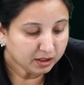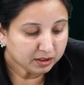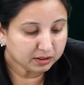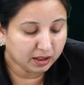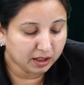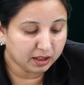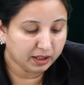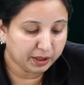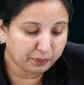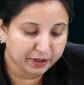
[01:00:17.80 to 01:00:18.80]
The
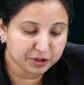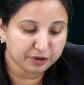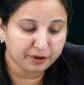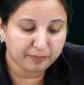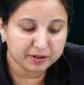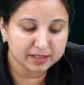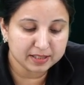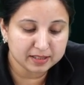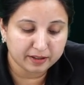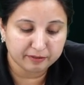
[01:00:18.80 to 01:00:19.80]
equation
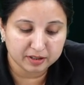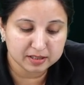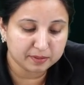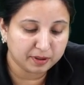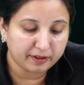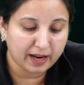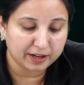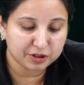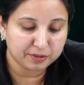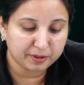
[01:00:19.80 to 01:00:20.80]
represents a reversible
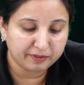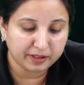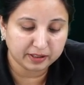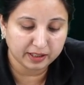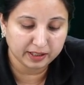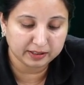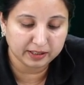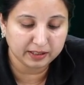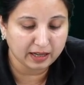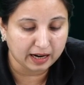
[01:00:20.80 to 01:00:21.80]
reaction between the
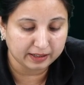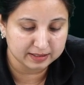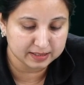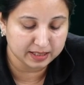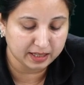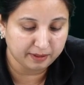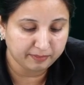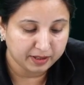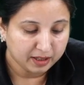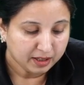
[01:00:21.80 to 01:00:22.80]
ethene and steam.
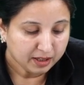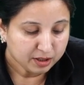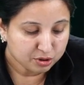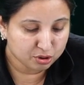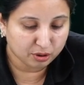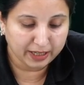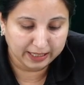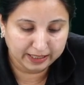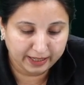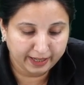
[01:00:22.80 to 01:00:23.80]
So
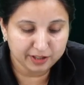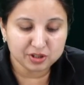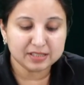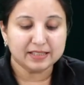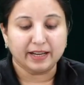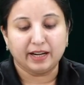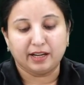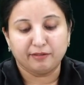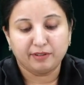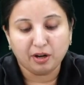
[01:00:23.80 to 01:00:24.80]
delta H is
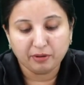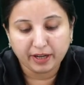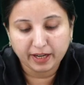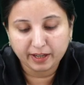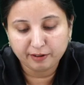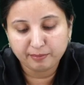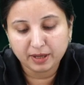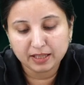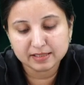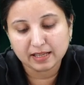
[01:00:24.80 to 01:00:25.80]
negative. Now negative
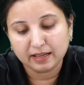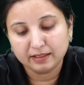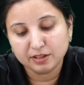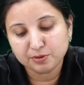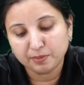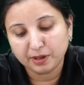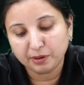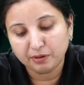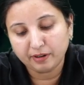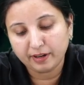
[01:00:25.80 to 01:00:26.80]
means that this
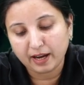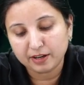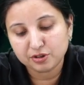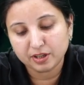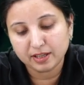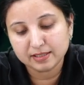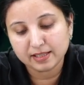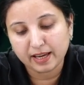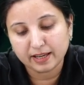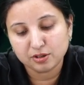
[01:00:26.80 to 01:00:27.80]
particular reaction is
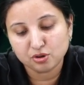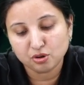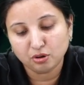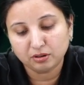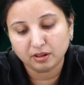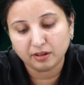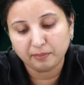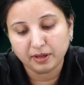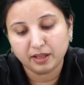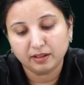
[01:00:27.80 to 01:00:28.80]

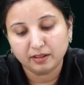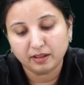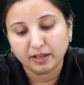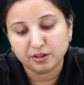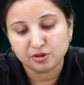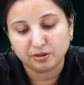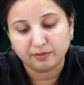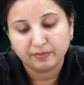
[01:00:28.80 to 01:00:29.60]
exothermic in the nature.